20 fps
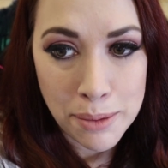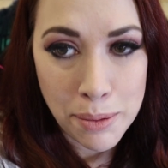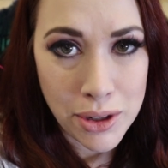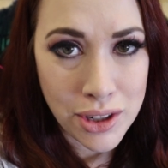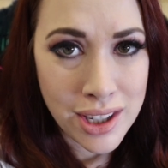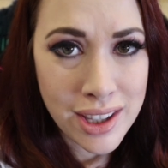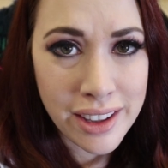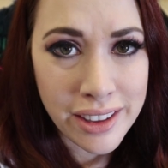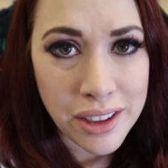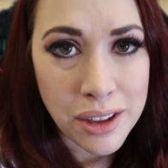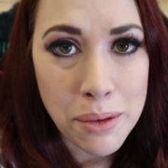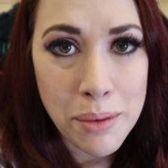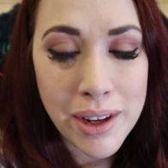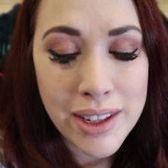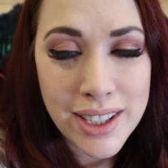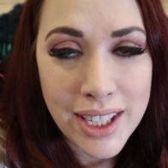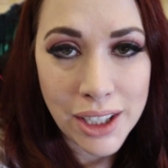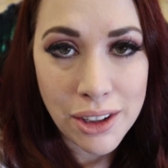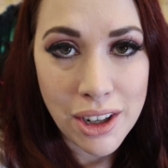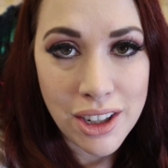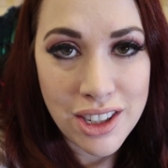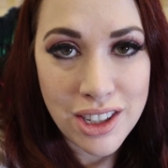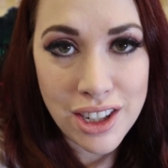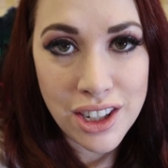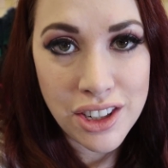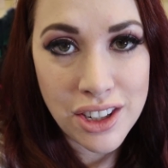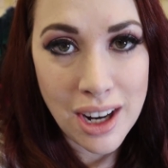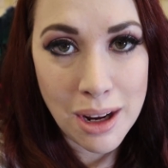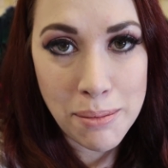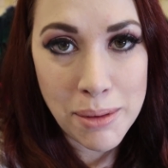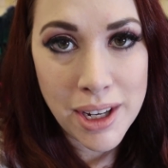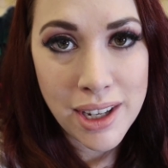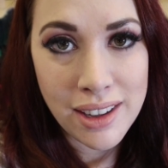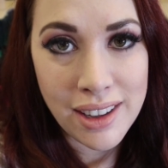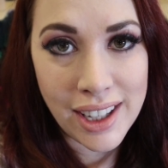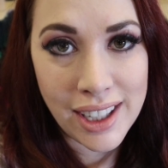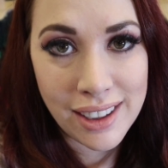especially the little ones like Gretchen and Gemma.